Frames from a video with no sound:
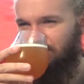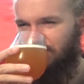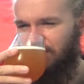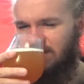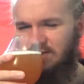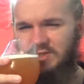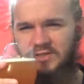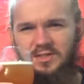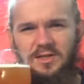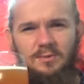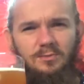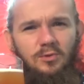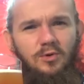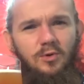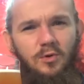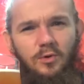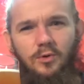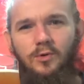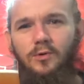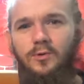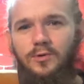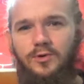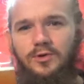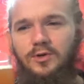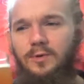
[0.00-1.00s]
And Simcoe, of
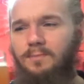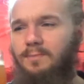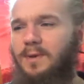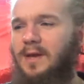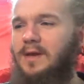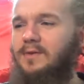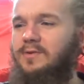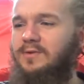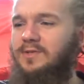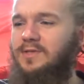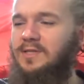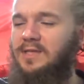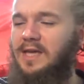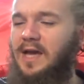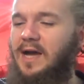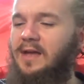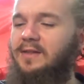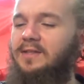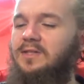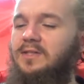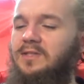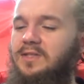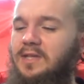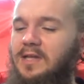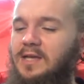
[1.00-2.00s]
course, compare it to
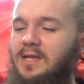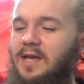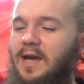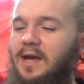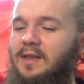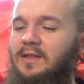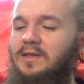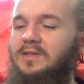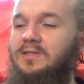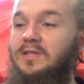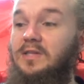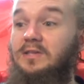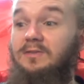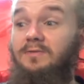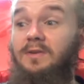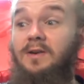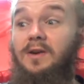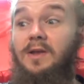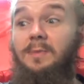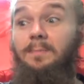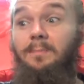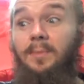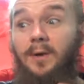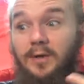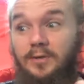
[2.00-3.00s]
Galaxy. Galaxy is
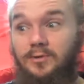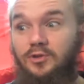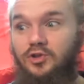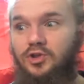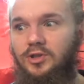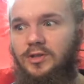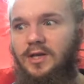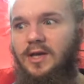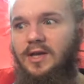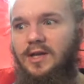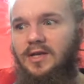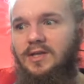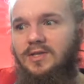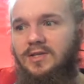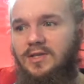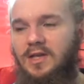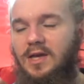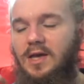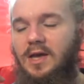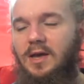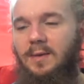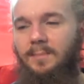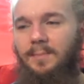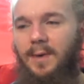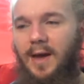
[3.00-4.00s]
very pungent in its
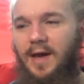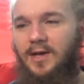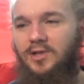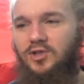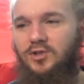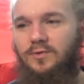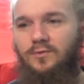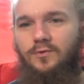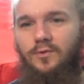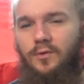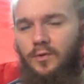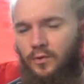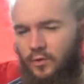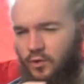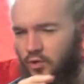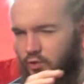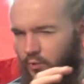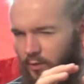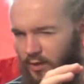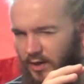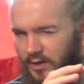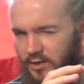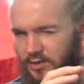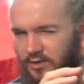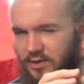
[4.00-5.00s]
passion fruit notes,
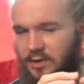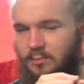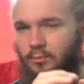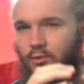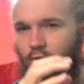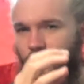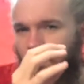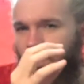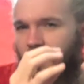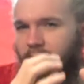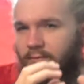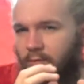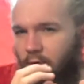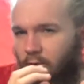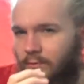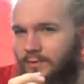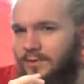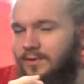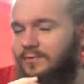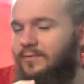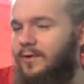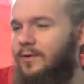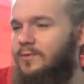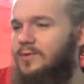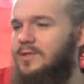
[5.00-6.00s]
whereas Simcoe I've
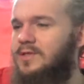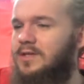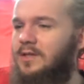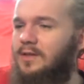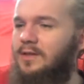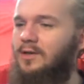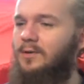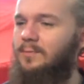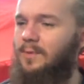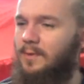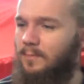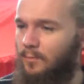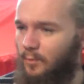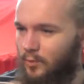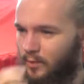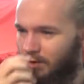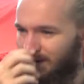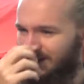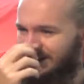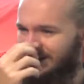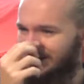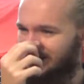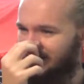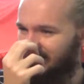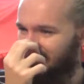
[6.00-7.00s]
always found is a little bit more
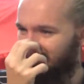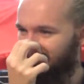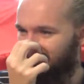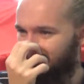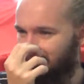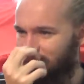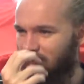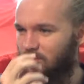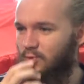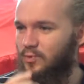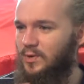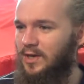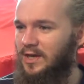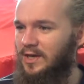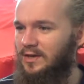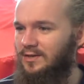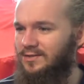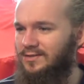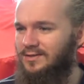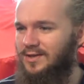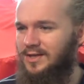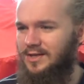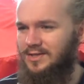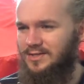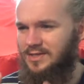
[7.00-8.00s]
kind of milky and
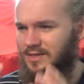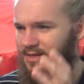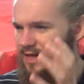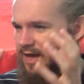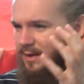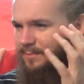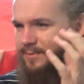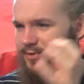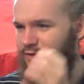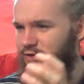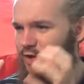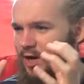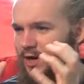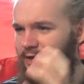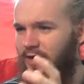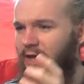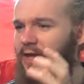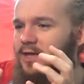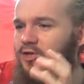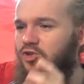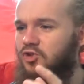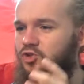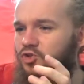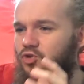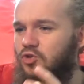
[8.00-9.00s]
things like that. But it's got a
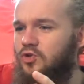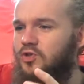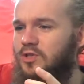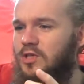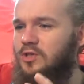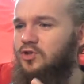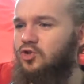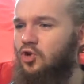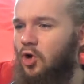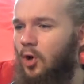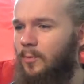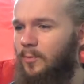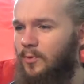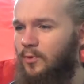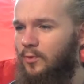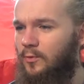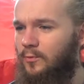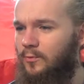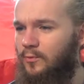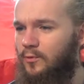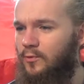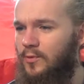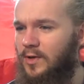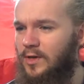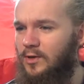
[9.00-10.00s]
nice juicy tropical
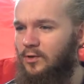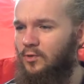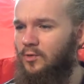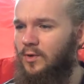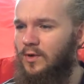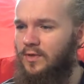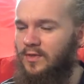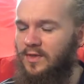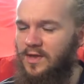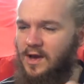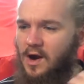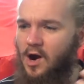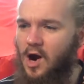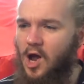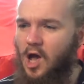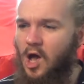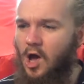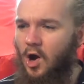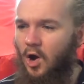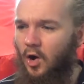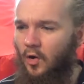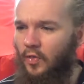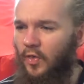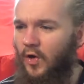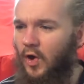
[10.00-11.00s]
fruity note in there.
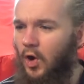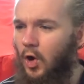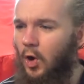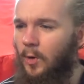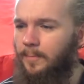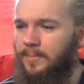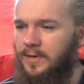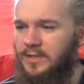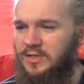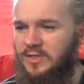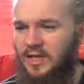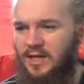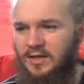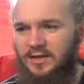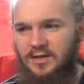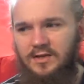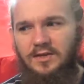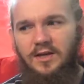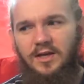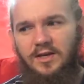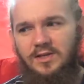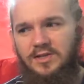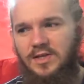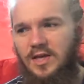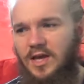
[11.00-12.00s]
On the hoppy side of
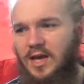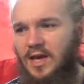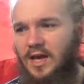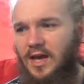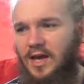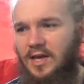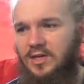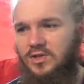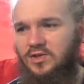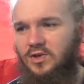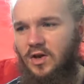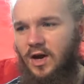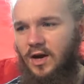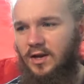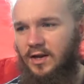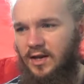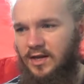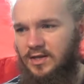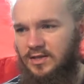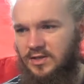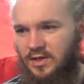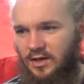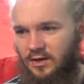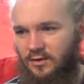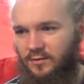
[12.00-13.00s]
things, it's got a
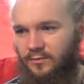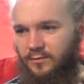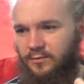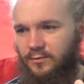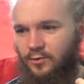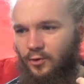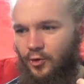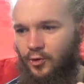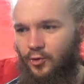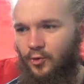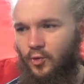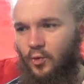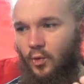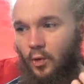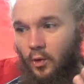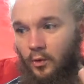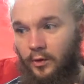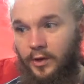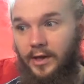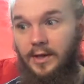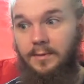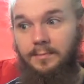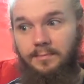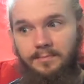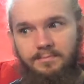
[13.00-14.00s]
nice kind of floral
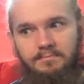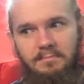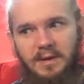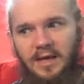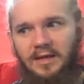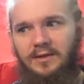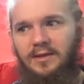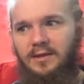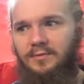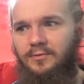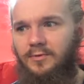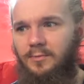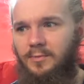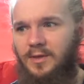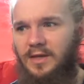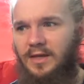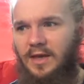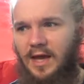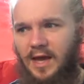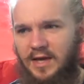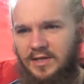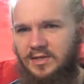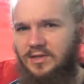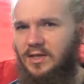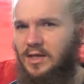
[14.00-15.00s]
quality, mainly from the
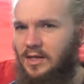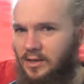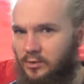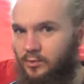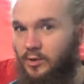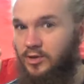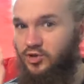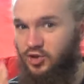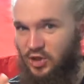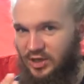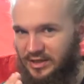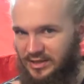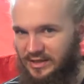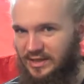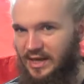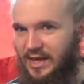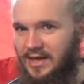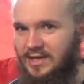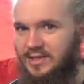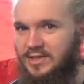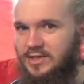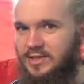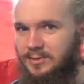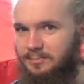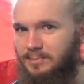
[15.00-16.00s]
Cascade, which I'd
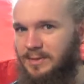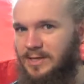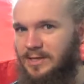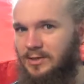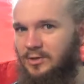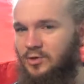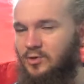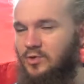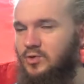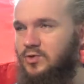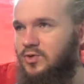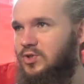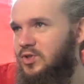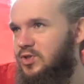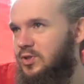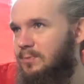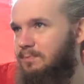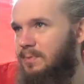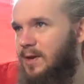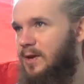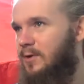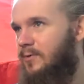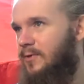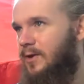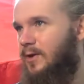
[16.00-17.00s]
guess is being used as the
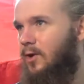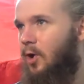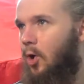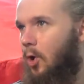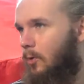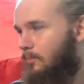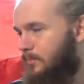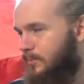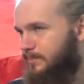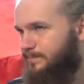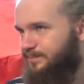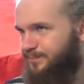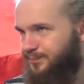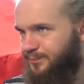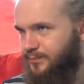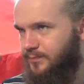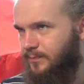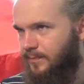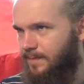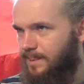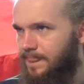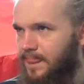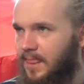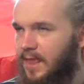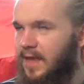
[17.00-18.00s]
bittering hop.
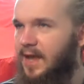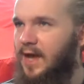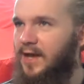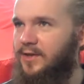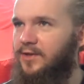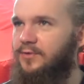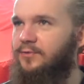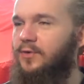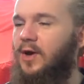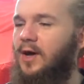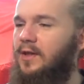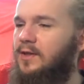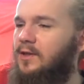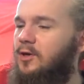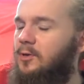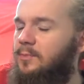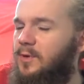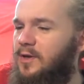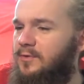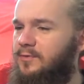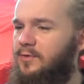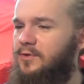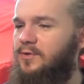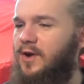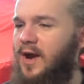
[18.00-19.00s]
And you've got a little
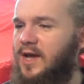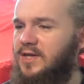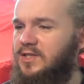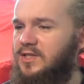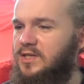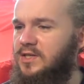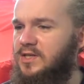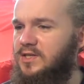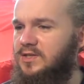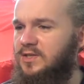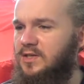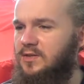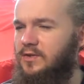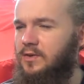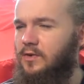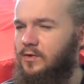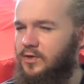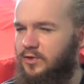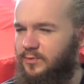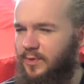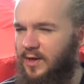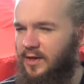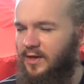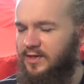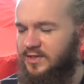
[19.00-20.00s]
bit of grassiness in there
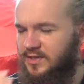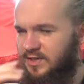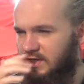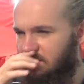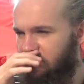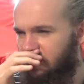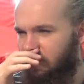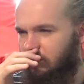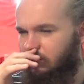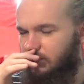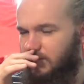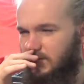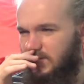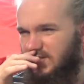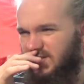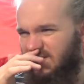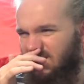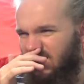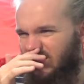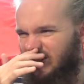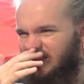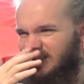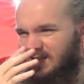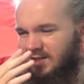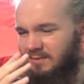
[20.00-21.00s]
as well. I'd say the green
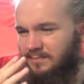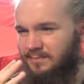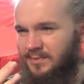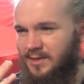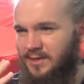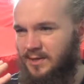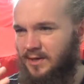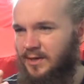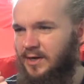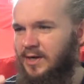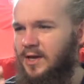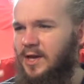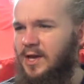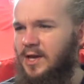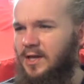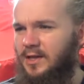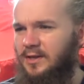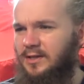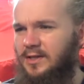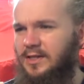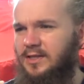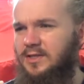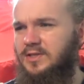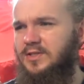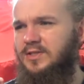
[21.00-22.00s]
side of the beer
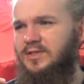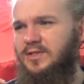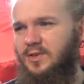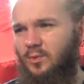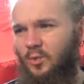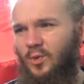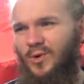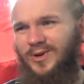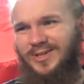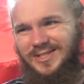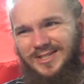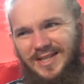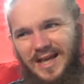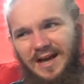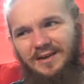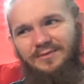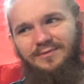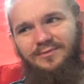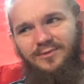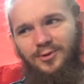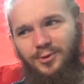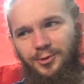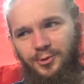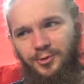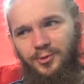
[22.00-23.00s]
leans towards that
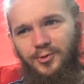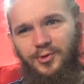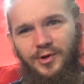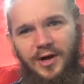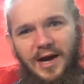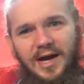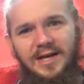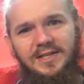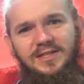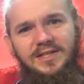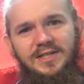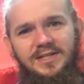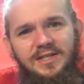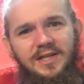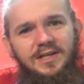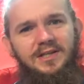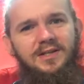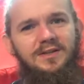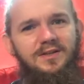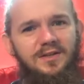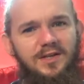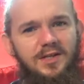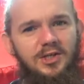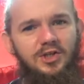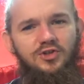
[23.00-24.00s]
floral, grassy side
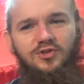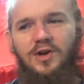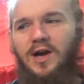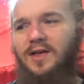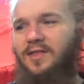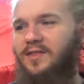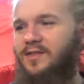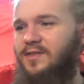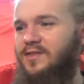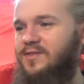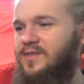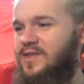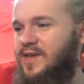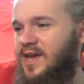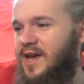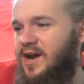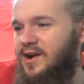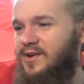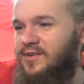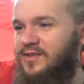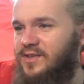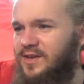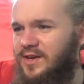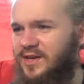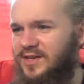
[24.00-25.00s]
of things rather than the
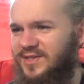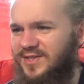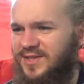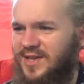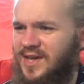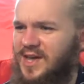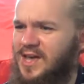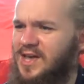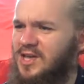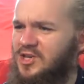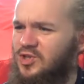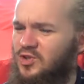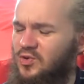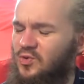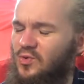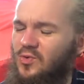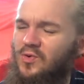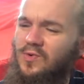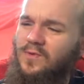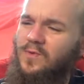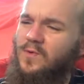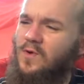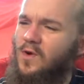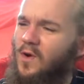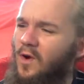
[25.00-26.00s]
earthiness. So
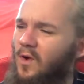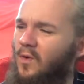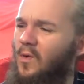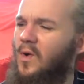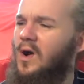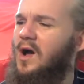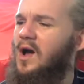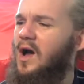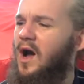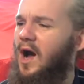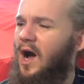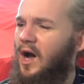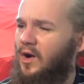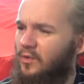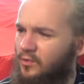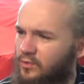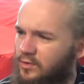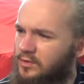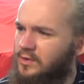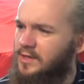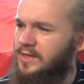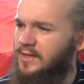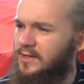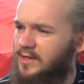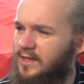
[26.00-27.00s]
overall, a
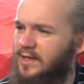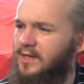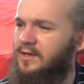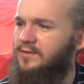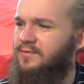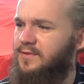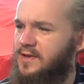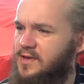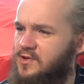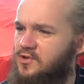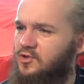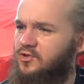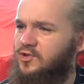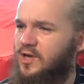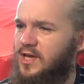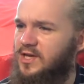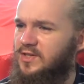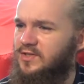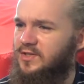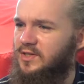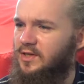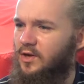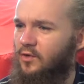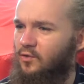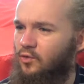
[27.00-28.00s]
really kind of
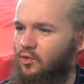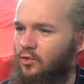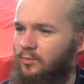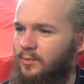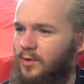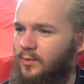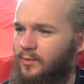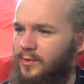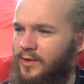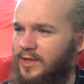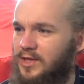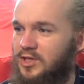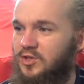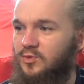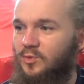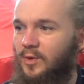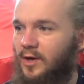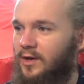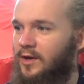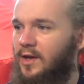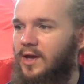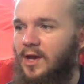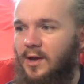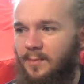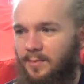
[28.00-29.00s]
interesting aroma with this
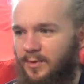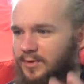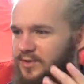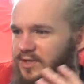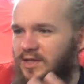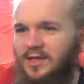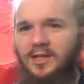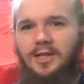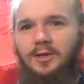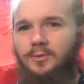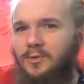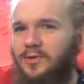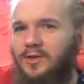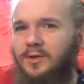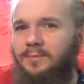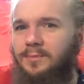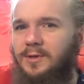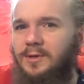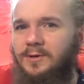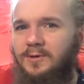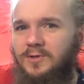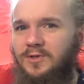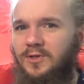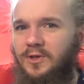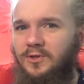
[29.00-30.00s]
one, particularly with a
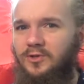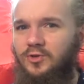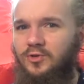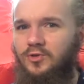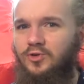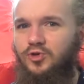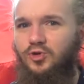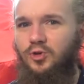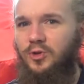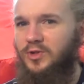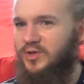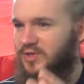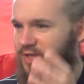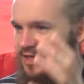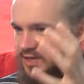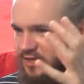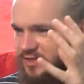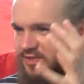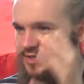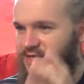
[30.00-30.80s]
beer as unusual as this.